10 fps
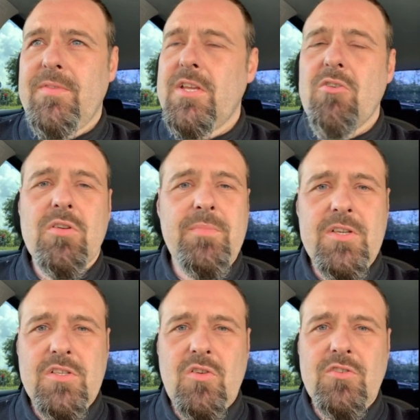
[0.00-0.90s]
video can be
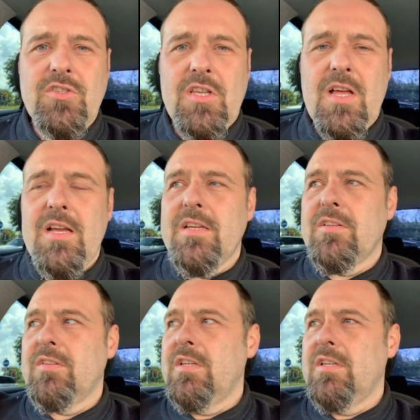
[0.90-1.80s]
as long as you
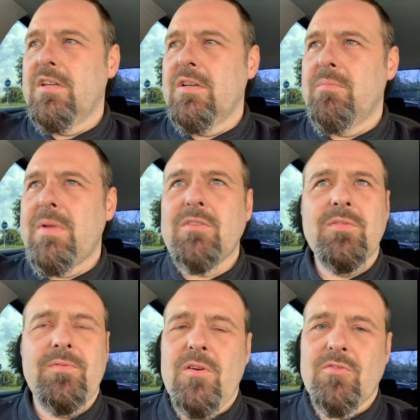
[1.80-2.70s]
like. The amount
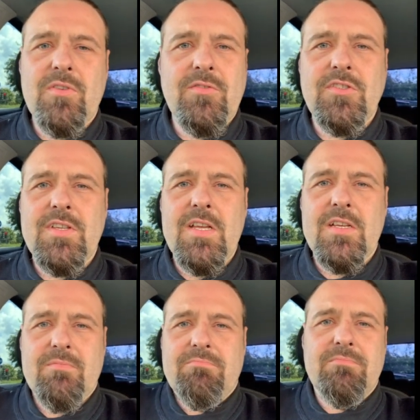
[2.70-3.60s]
of photographs you
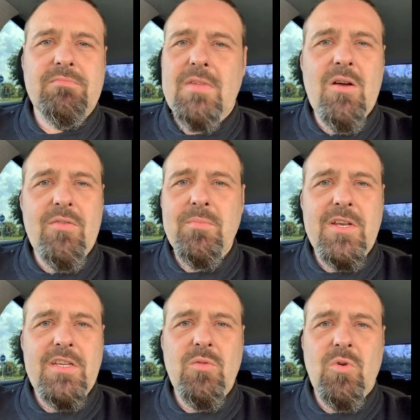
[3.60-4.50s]
take, however
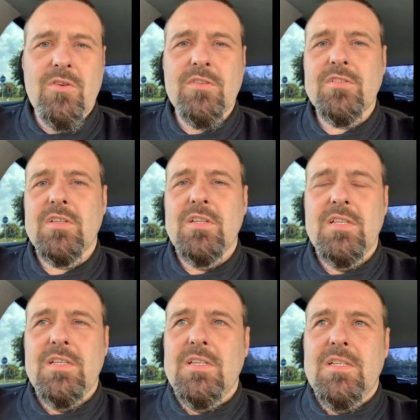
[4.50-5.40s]
many you want.
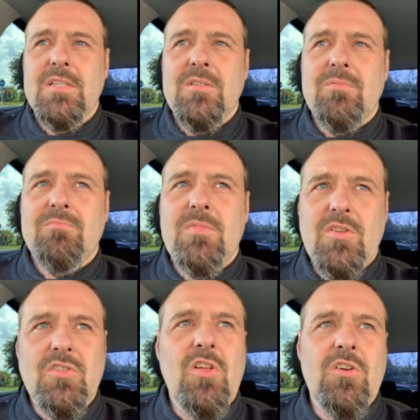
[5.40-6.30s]

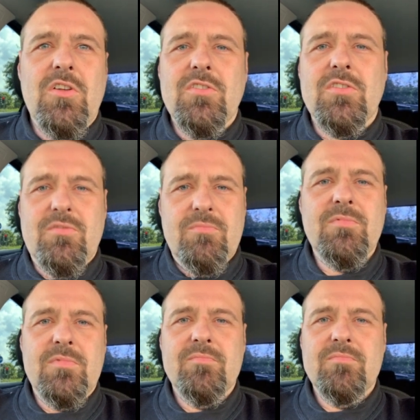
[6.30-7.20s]
As long as
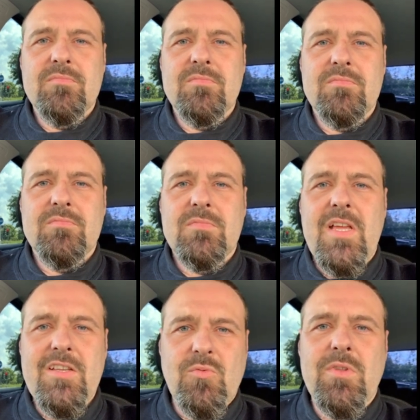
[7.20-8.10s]

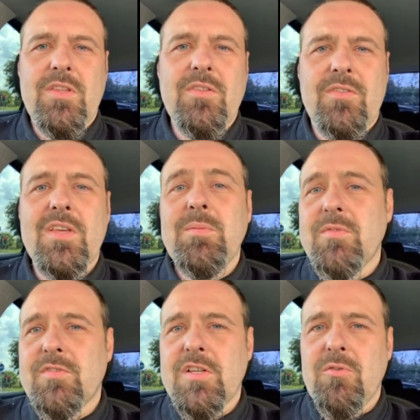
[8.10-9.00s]
it's within the theme
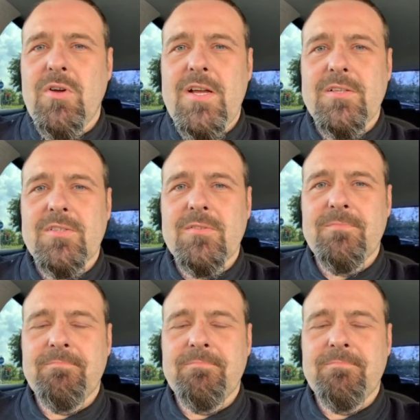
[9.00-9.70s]
of silhouettes.